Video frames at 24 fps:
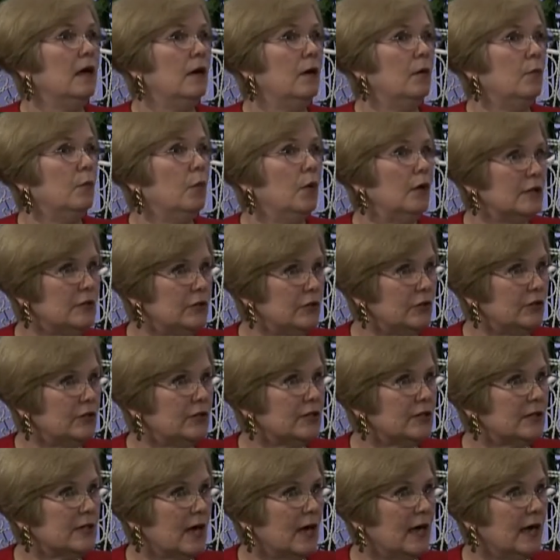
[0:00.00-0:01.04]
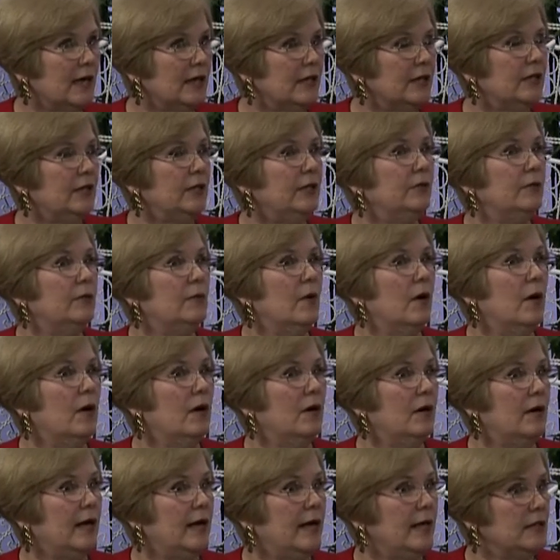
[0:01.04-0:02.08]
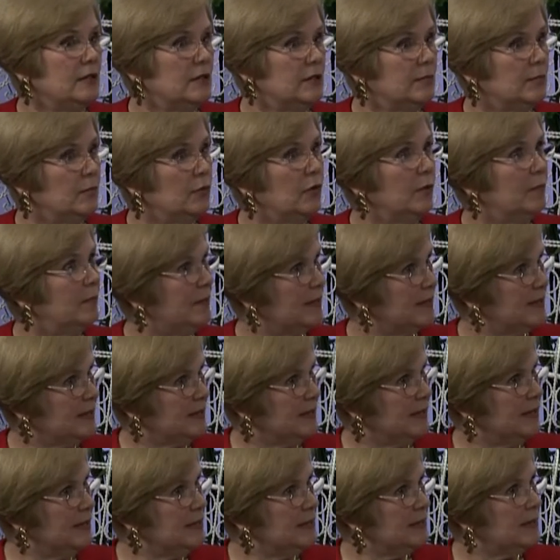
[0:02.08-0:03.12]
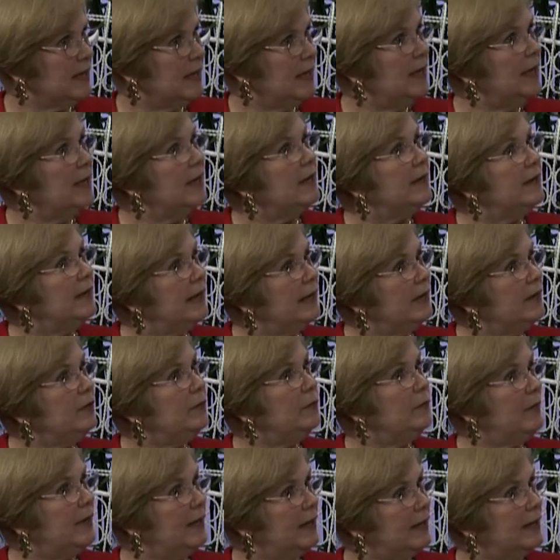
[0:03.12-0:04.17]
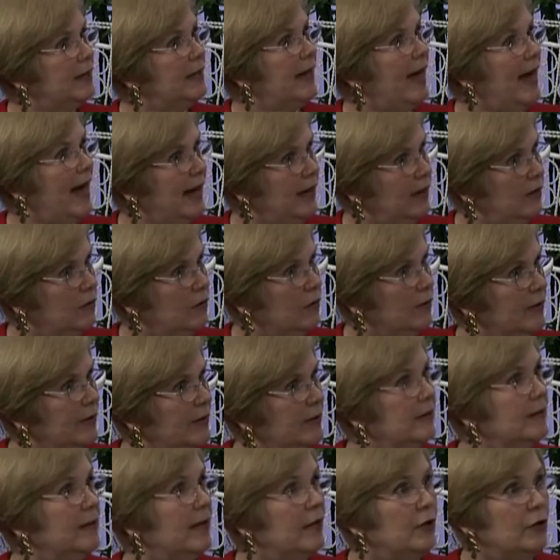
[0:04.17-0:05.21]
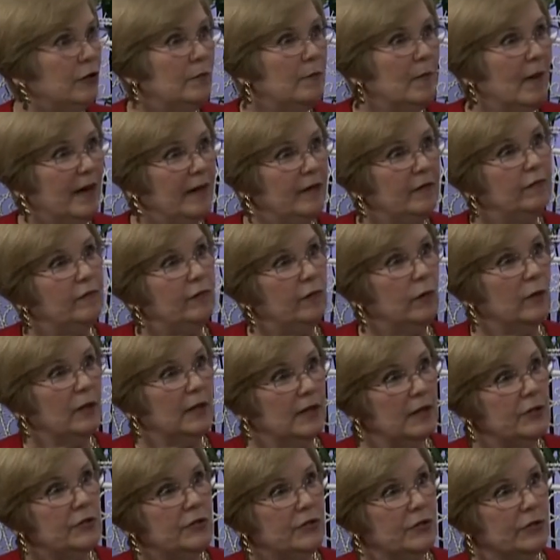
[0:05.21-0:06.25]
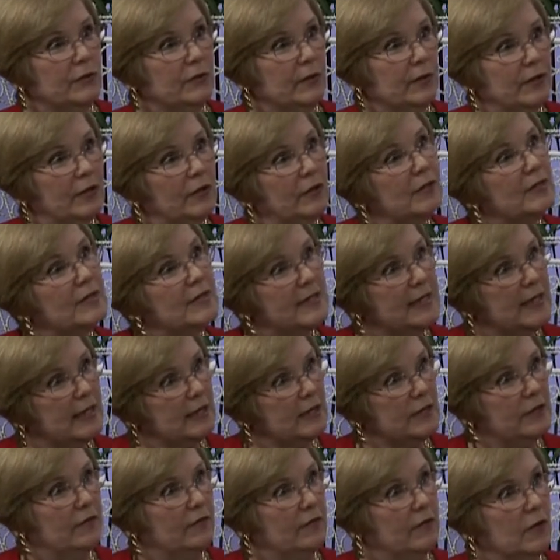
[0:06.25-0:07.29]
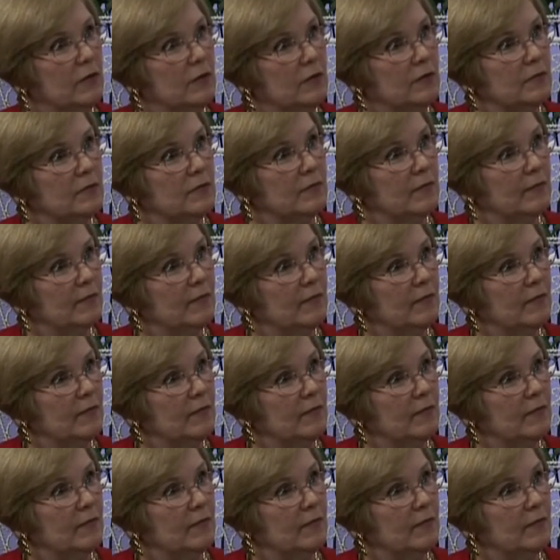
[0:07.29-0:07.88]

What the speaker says: Once you decide you are a small business, then you pick a category that you might fall into, and there are 6 of those.